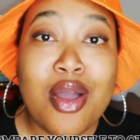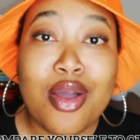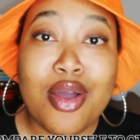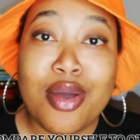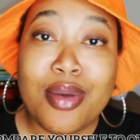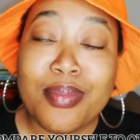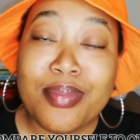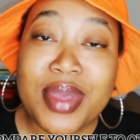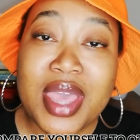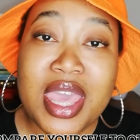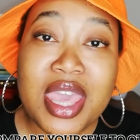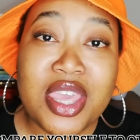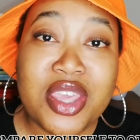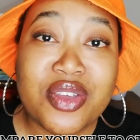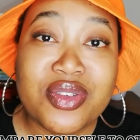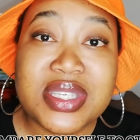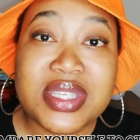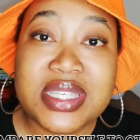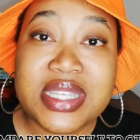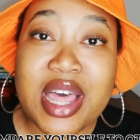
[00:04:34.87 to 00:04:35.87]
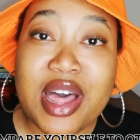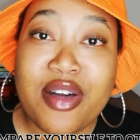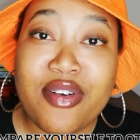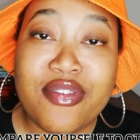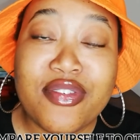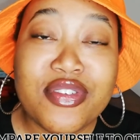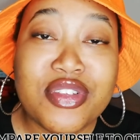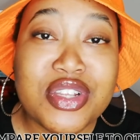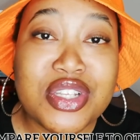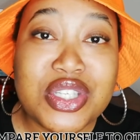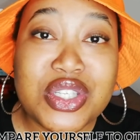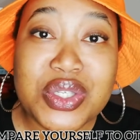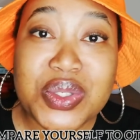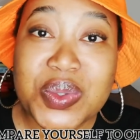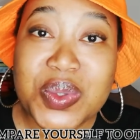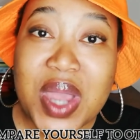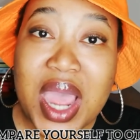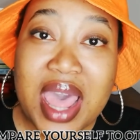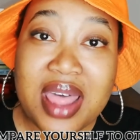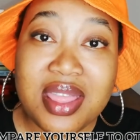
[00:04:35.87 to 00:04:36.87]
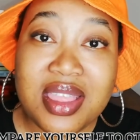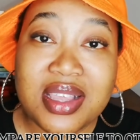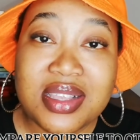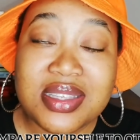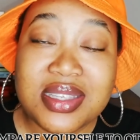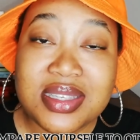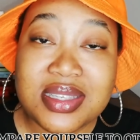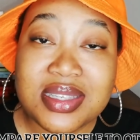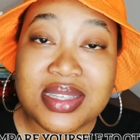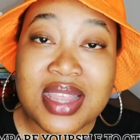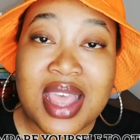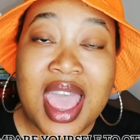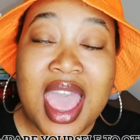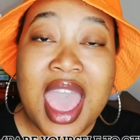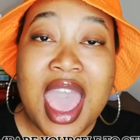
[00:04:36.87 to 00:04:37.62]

compare yourself to others.